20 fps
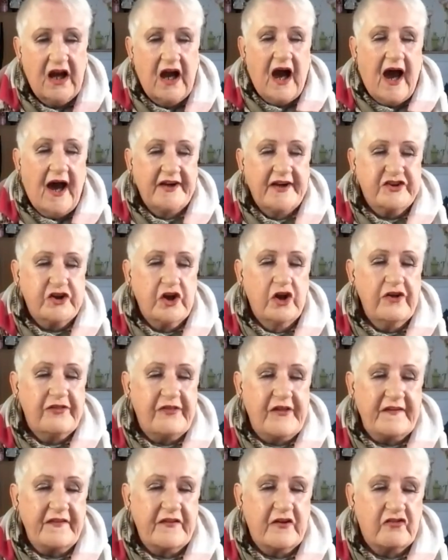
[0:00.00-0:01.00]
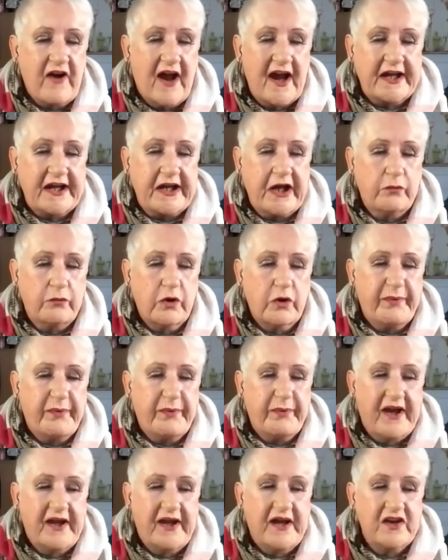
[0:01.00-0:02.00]
I do think the ranking would be an
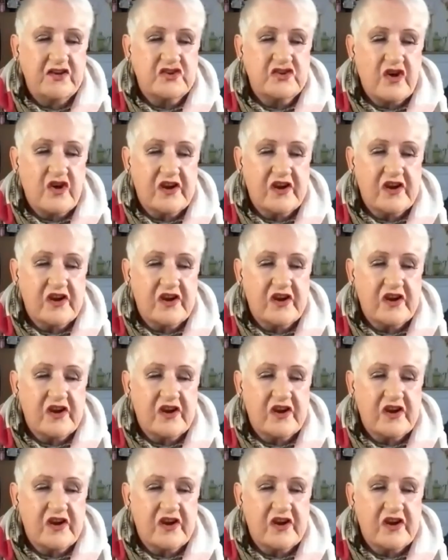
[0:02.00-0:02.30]
interesting